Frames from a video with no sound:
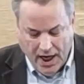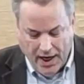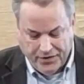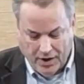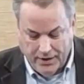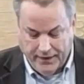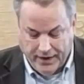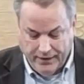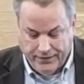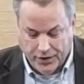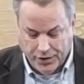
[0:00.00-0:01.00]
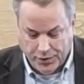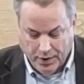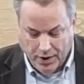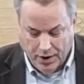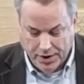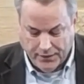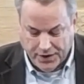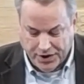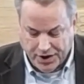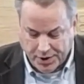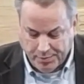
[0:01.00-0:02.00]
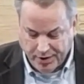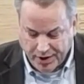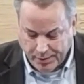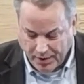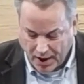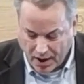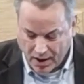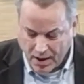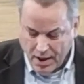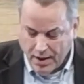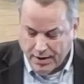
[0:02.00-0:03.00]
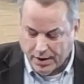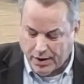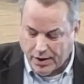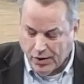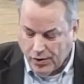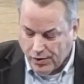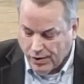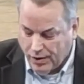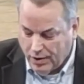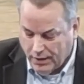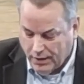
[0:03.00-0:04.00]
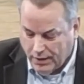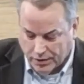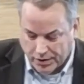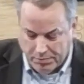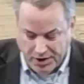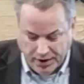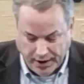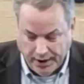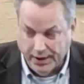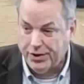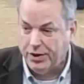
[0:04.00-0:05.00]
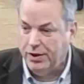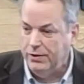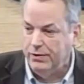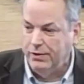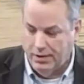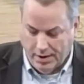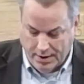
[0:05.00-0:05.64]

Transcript: After all, the very first words of the sixth principle are the goal of world community. It's a goal.